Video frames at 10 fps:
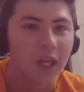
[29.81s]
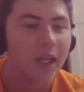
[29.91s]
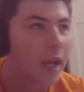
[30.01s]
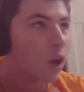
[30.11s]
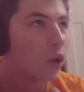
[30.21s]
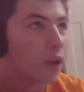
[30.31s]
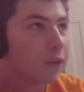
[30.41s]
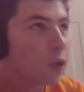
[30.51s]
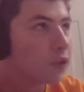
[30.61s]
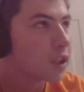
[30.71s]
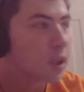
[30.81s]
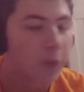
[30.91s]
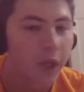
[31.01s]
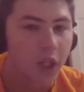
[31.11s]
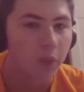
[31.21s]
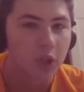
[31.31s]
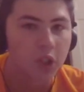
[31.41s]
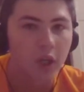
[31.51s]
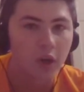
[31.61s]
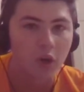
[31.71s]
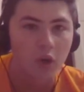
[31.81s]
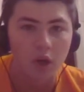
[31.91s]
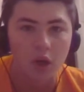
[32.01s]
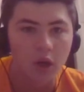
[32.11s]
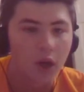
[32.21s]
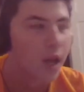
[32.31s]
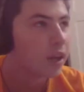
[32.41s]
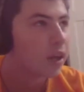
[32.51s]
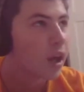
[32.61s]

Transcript: Now, if you've seen my gaming channel, uh, I,